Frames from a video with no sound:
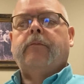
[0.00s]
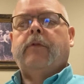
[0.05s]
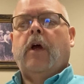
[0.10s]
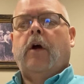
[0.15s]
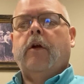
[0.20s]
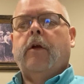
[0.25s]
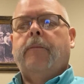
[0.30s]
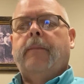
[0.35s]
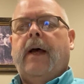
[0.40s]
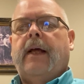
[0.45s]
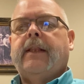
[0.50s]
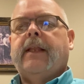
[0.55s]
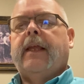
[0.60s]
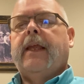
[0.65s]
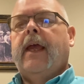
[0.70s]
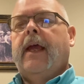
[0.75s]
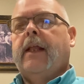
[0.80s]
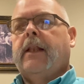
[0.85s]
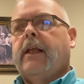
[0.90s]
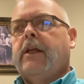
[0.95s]
talking about the
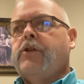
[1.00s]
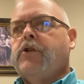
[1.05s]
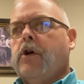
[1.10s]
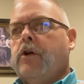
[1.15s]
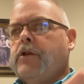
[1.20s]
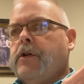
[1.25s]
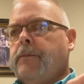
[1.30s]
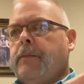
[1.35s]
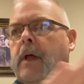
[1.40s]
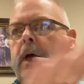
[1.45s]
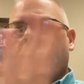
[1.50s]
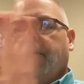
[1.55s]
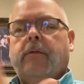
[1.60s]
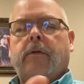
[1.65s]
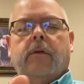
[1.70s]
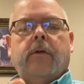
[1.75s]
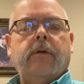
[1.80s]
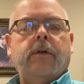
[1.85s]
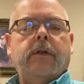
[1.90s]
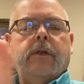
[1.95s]
Catholic Church. I'm not
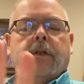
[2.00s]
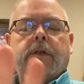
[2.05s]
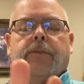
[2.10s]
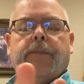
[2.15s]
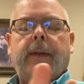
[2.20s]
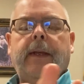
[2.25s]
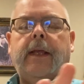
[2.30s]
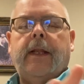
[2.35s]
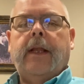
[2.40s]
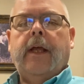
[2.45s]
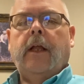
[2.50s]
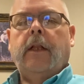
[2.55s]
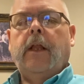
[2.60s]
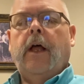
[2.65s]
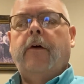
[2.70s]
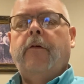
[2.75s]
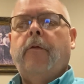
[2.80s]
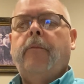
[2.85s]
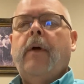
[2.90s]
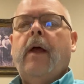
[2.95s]
speaking ill
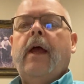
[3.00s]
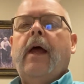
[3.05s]
of them.